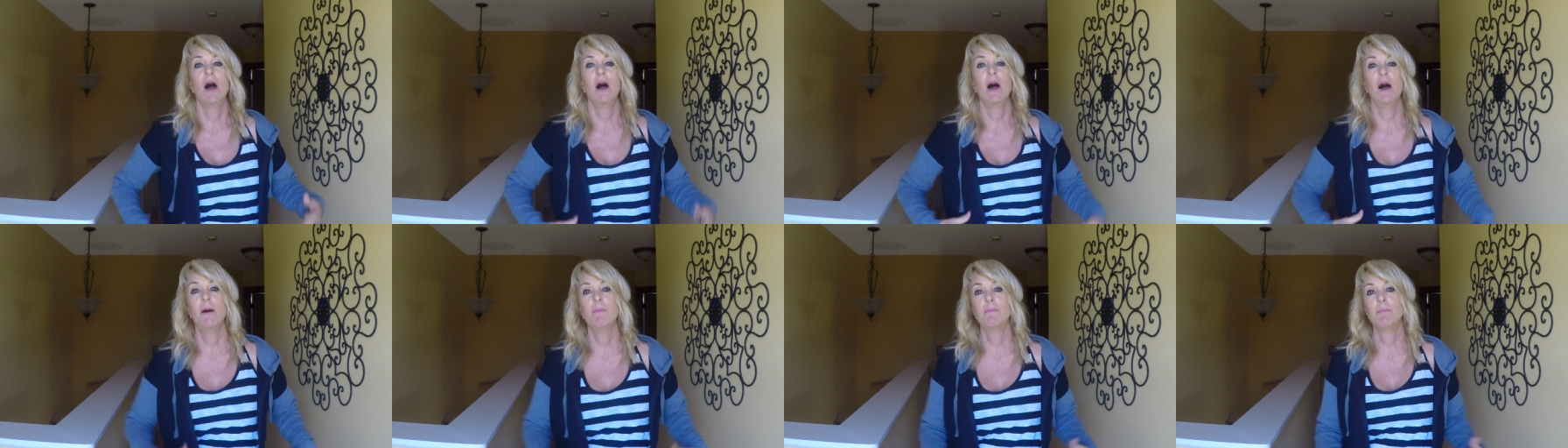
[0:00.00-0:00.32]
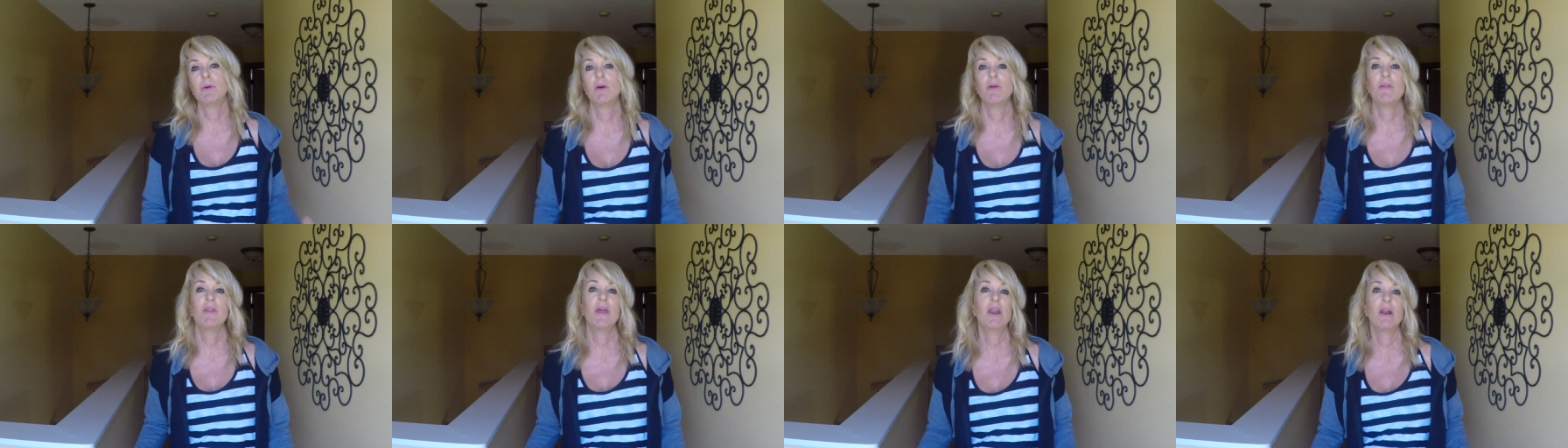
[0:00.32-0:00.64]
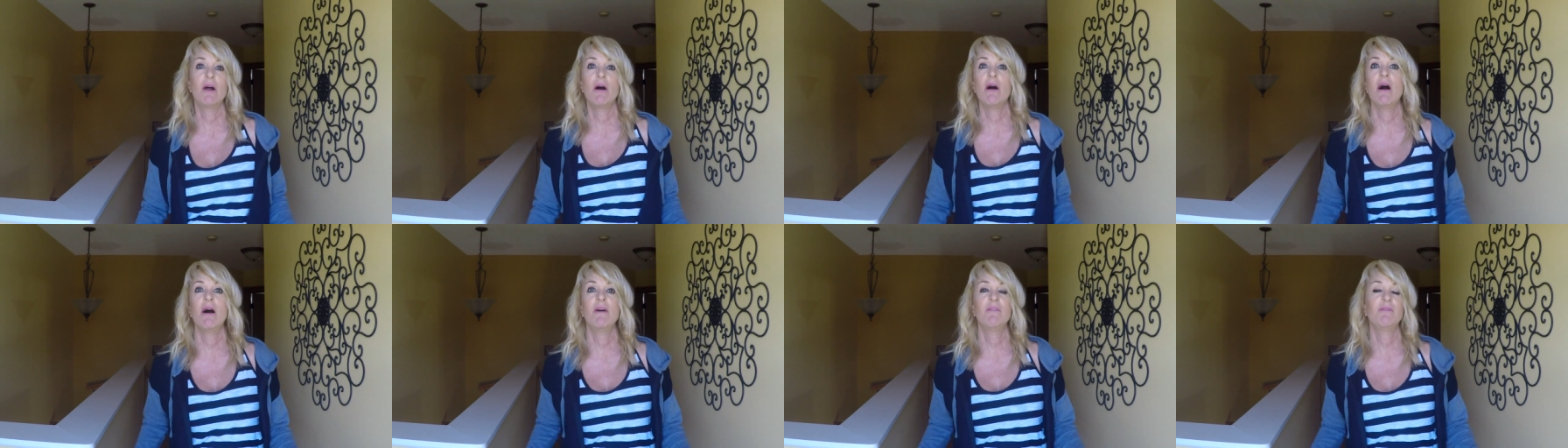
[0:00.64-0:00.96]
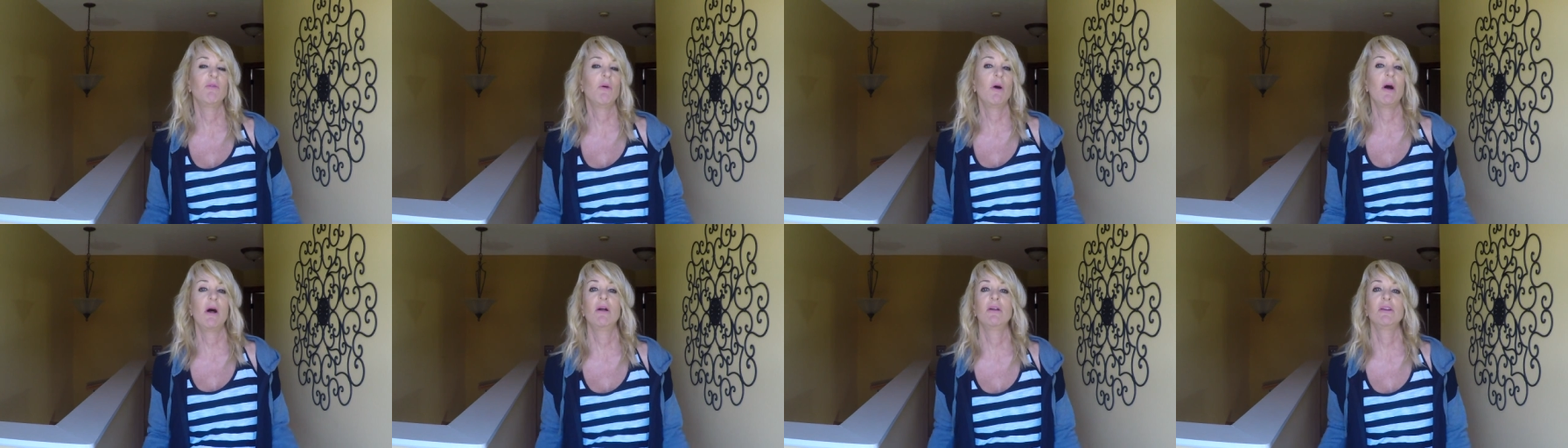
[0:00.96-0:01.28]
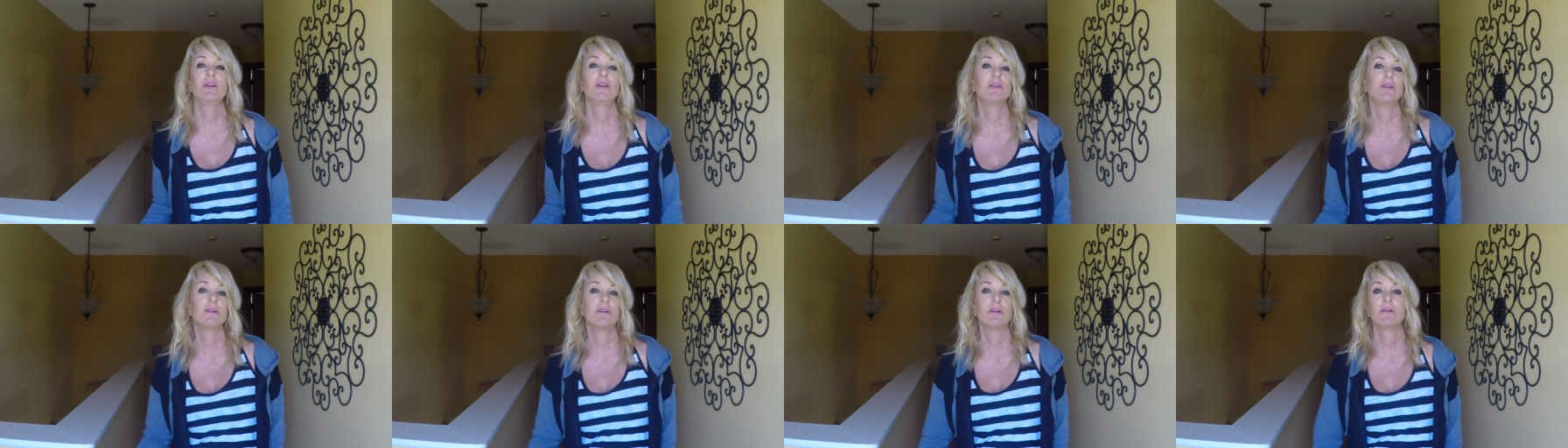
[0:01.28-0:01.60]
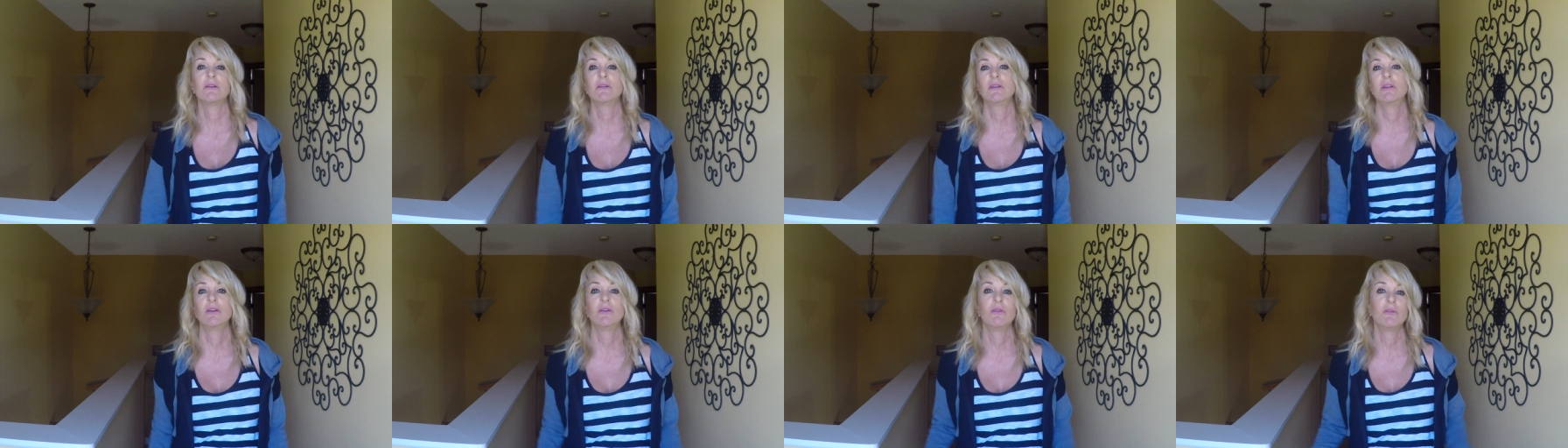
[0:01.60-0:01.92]
uh, burn that off while
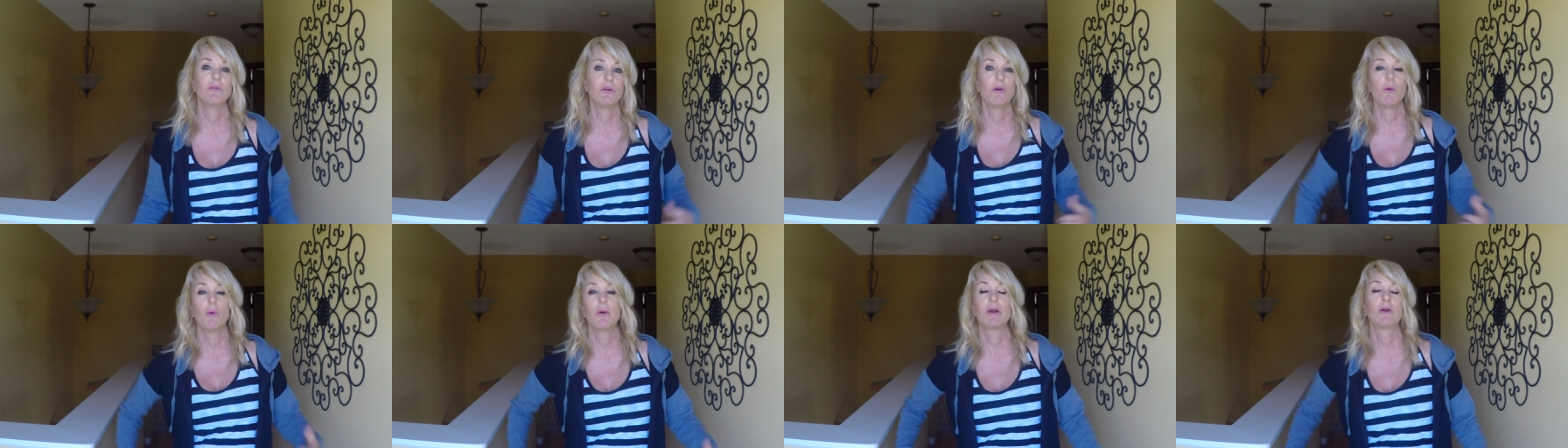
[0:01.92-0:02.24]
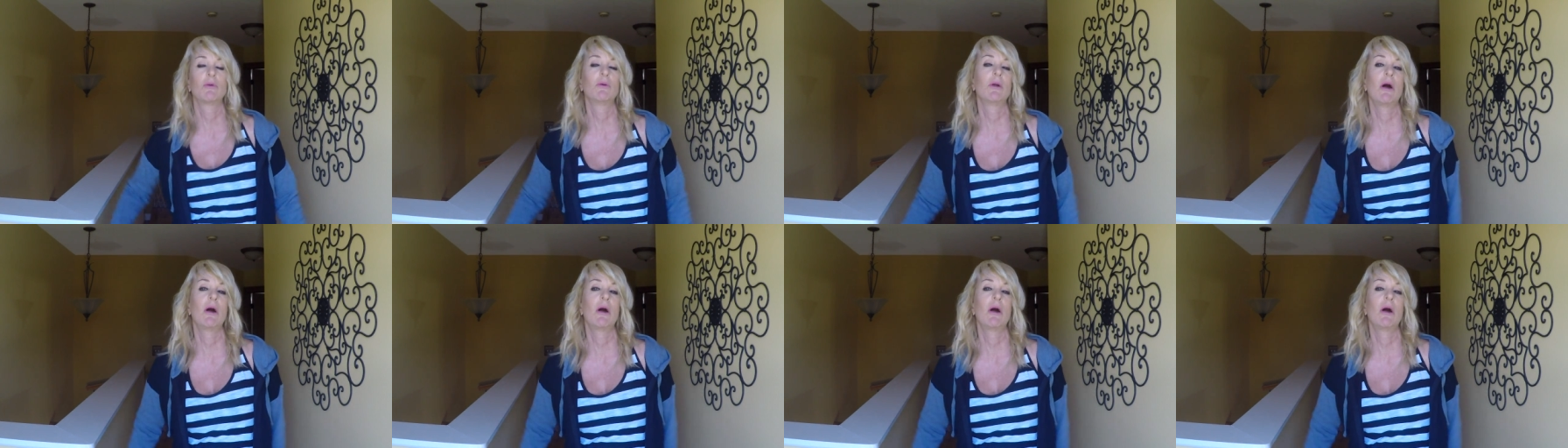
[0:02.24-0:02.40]
you're you know going